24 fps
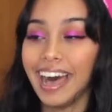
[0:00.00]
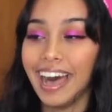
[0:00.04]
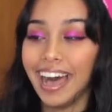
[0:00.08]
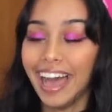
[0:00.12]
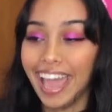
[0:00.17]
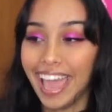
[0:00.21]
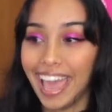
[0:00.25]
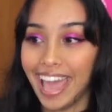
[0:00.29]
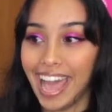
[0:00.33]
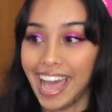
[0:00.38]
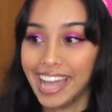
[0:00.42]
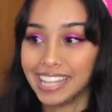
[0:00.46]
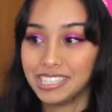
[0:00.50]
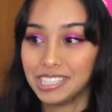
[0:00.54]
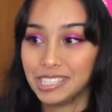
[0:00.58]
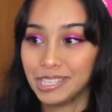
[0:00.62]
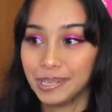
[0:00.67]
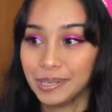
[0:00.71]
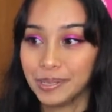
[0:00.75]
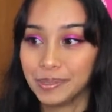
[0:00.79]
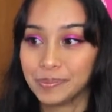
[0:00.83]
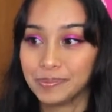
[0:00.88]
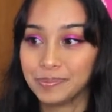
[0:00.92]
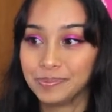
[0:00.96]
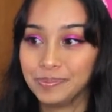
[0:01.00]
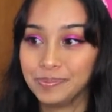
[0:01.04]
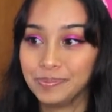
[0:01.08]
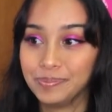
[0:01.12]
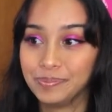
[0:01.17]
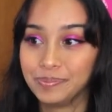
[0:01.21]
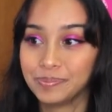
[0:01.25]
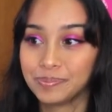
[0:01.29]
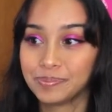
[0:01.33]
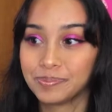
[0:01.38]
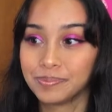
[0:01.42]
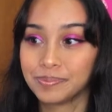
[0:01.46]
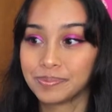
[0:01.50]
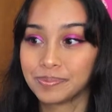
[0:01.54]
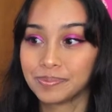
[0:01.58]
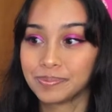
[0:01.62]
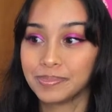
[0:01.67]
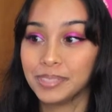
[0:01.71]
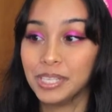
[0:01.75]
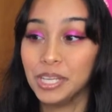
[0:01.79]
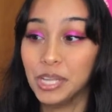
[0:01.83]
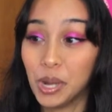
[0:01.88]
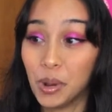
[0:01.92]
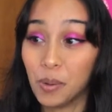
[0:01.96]
I had to.
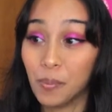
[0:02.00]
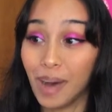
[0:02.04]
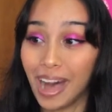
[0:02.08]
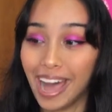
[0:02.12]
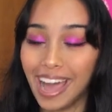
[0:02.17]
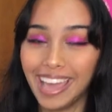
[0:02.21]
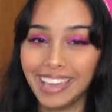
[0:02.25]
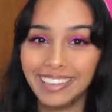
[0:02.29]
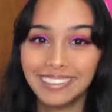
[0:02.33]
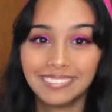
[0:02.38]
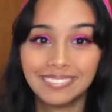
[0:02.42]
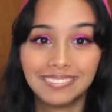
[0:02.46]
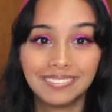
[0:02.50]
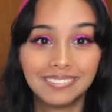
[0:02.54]
You know why?